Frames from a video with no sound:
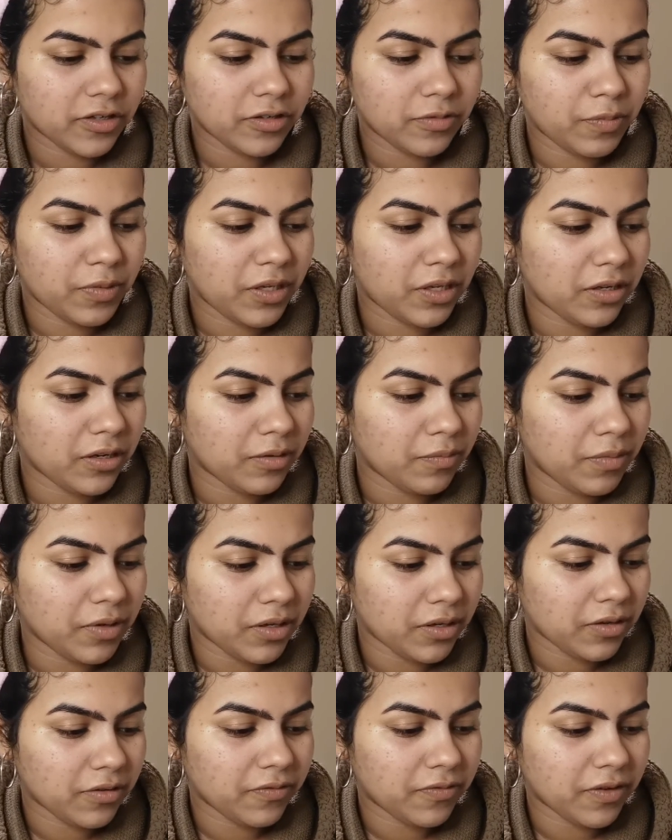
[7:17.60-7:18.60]
be in a
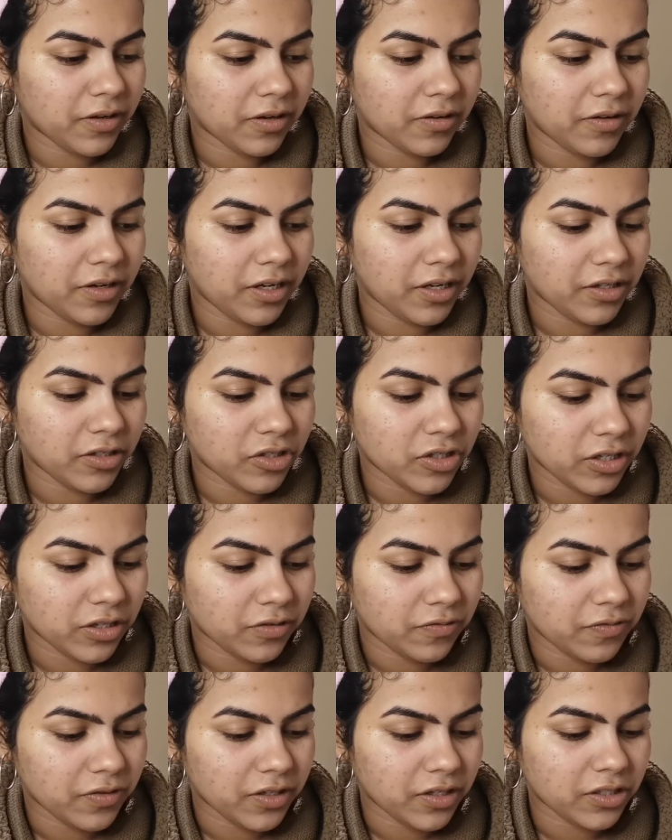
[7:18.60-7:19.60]
bit of hurry and try to
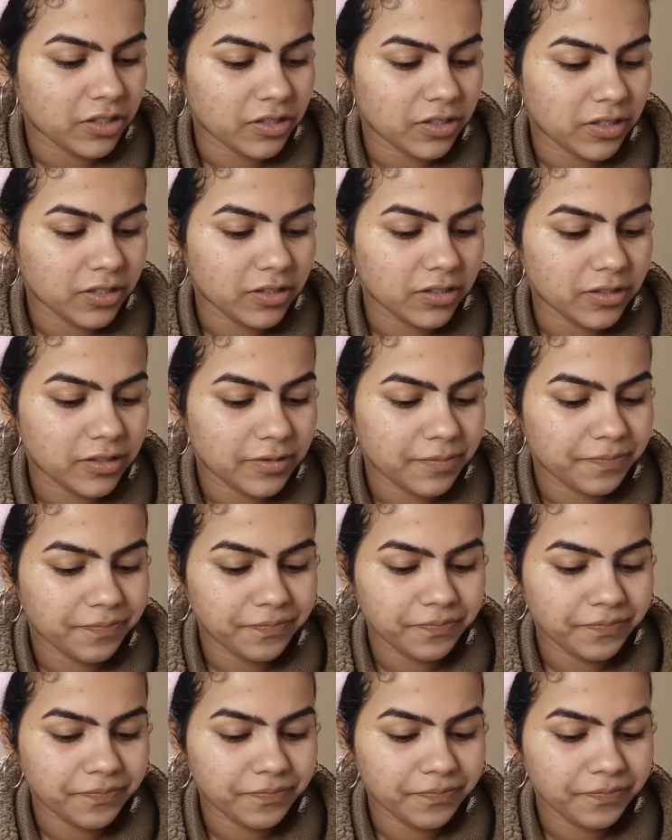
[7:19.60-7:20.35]
finish this.